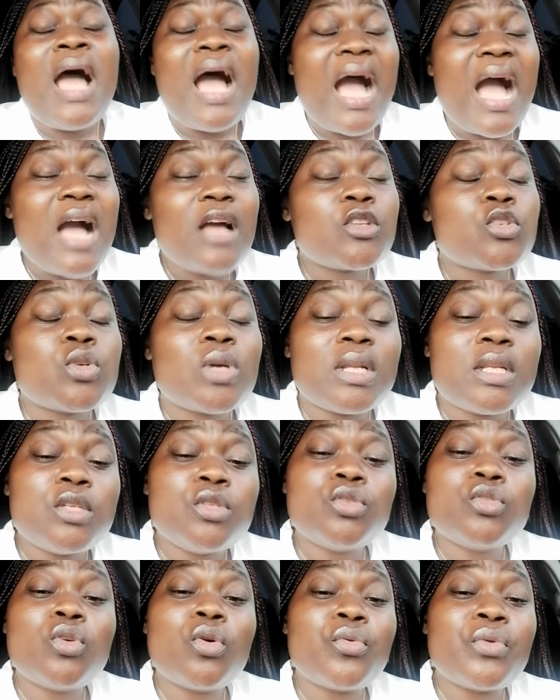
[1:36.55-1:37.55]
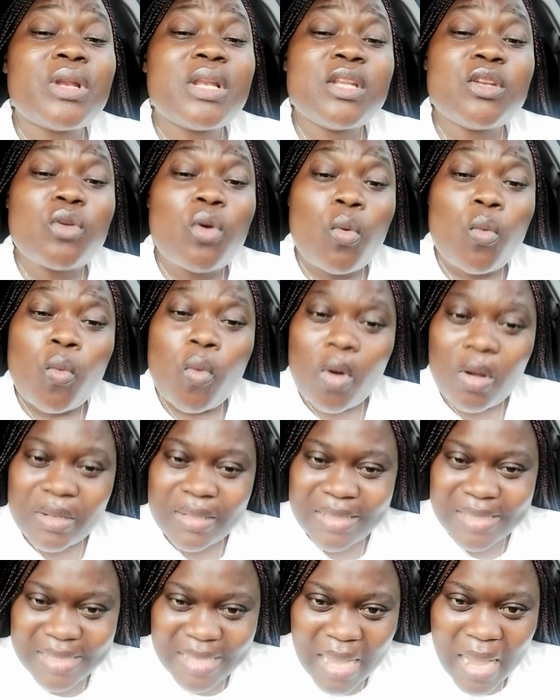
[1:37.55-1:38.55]
Actually, you don't really know what
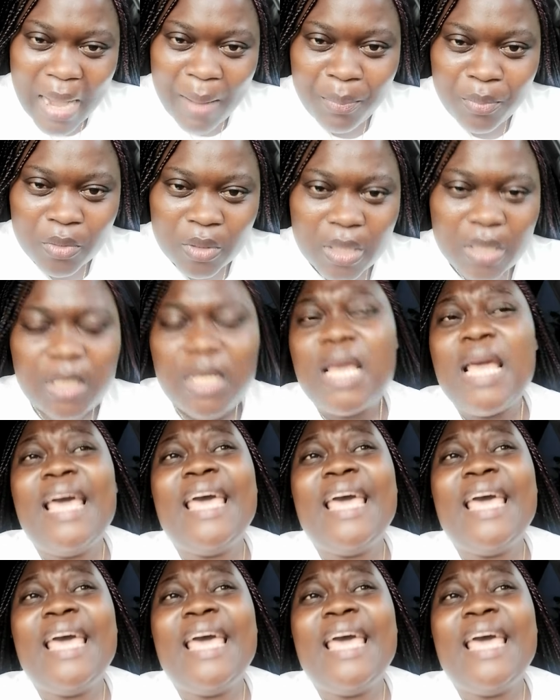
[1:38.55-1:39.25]
is happening.